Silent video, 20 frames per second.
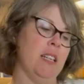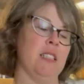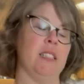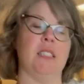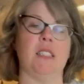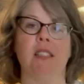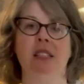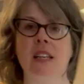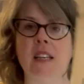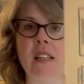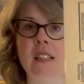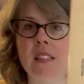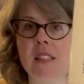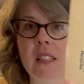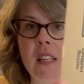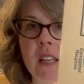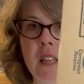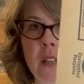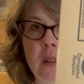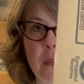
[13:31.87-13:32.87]

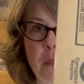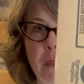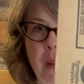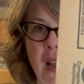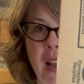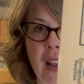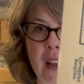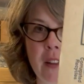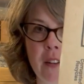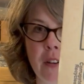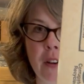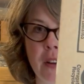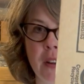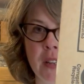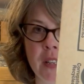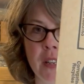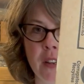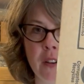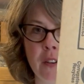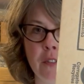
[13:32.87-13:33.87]
six by
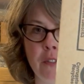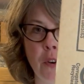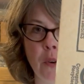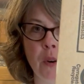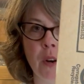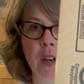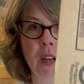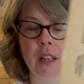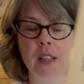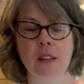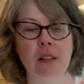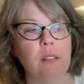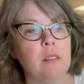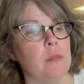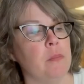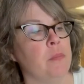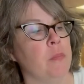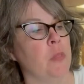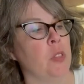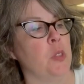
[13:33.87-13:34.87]
four and